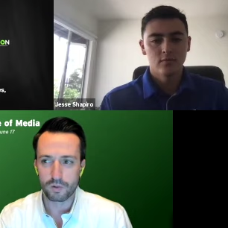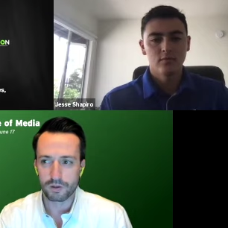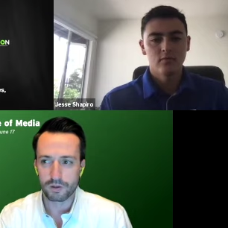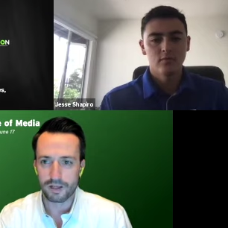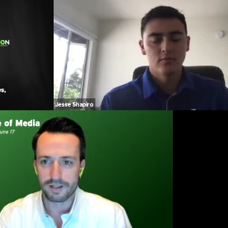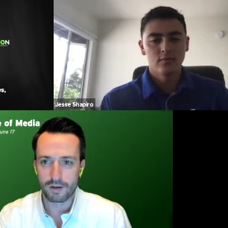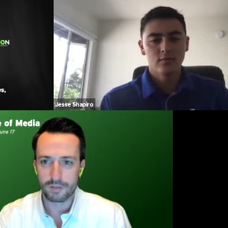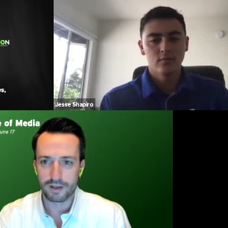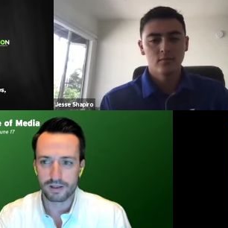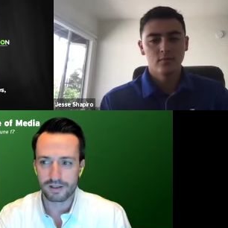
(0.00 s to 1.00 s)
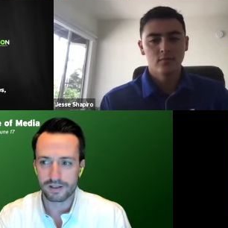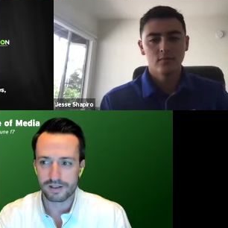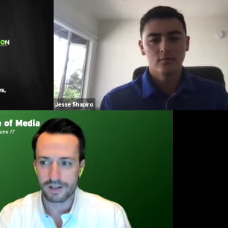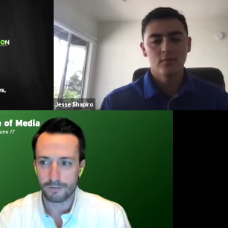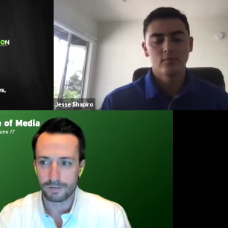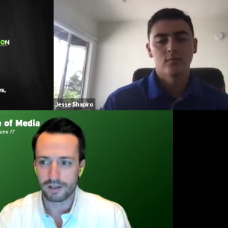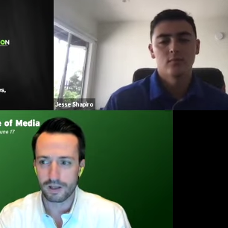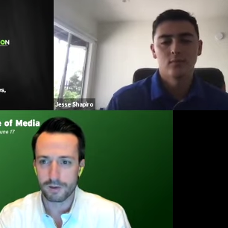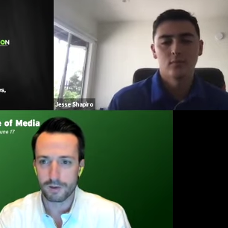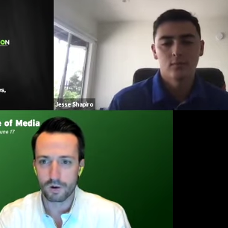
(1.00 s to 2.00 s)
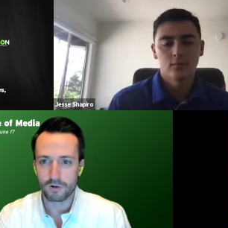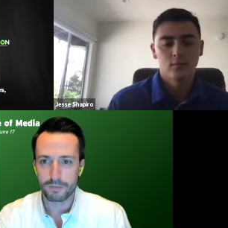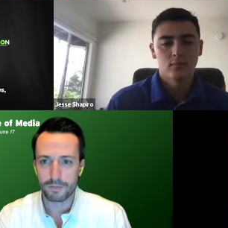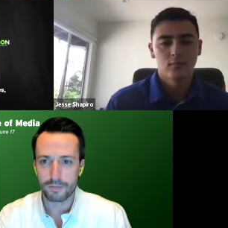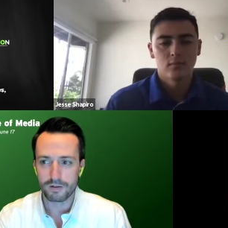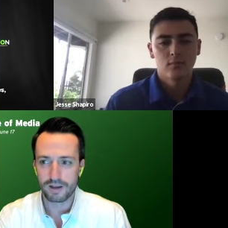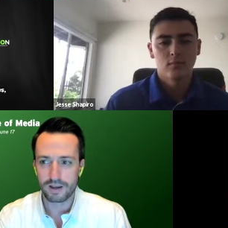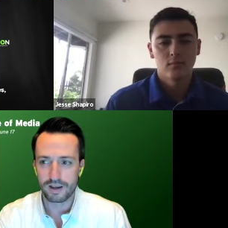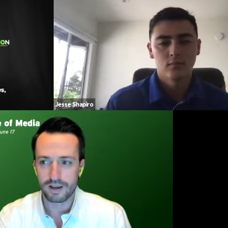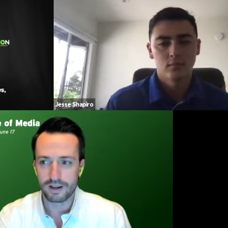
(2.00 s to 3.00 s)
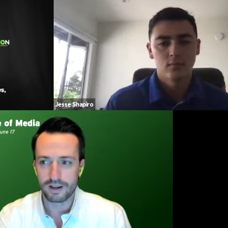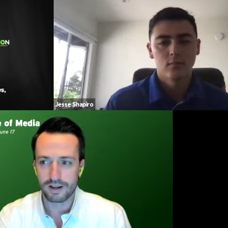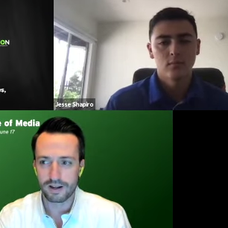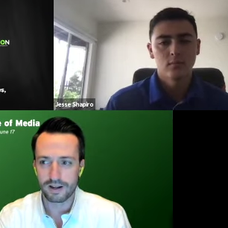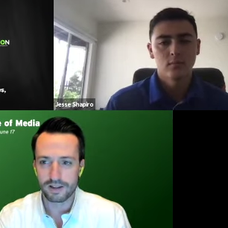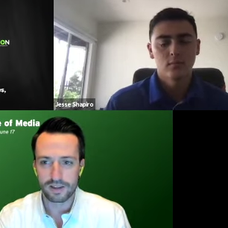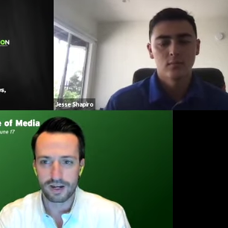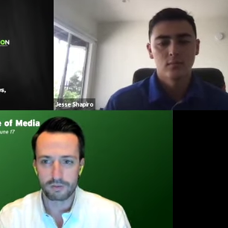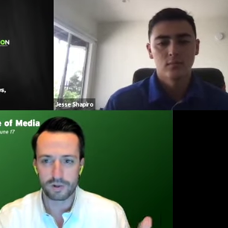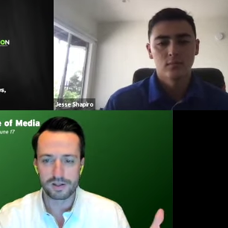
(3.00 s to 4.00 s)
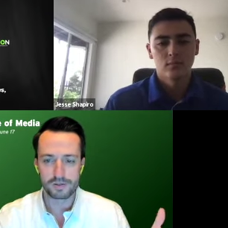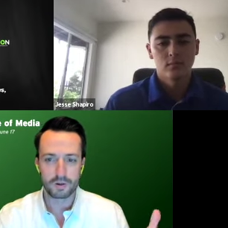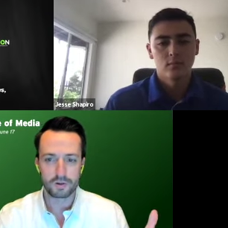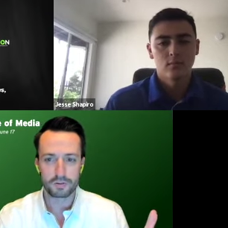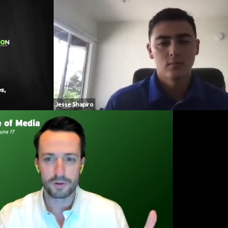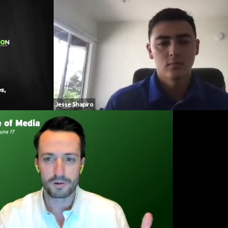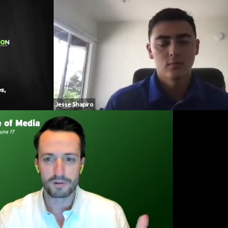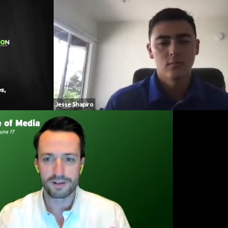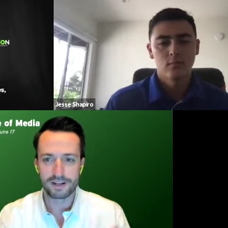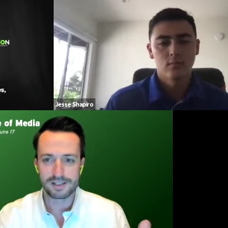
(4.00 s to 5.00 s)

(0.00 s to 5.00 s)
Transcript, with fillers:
Speaker 1: the pandemic, this company let me work remote, and uh, and then everyone else worked remote, and it